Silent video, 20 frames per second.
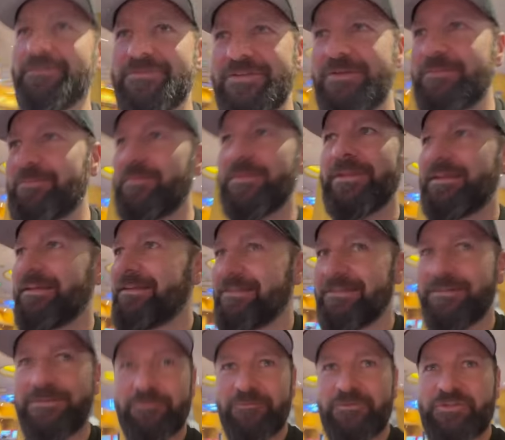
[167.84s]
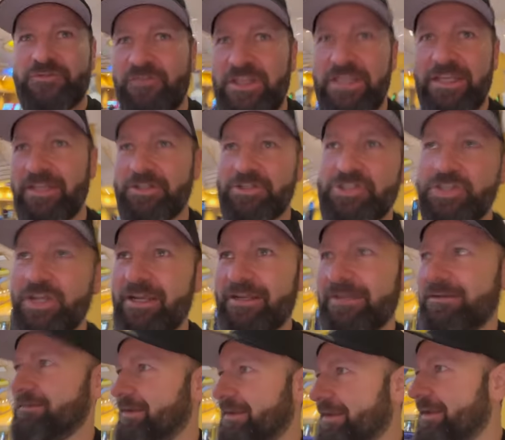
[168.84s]
some vegan
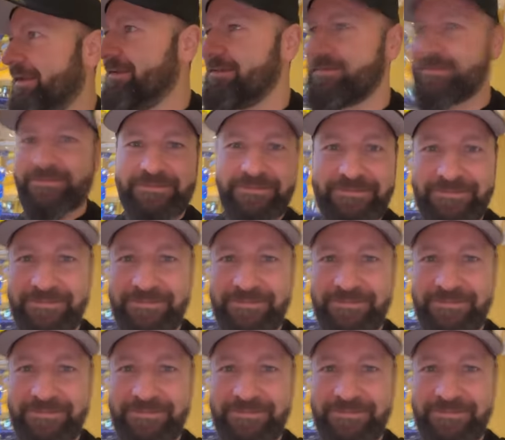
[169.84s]
chicken, I guess.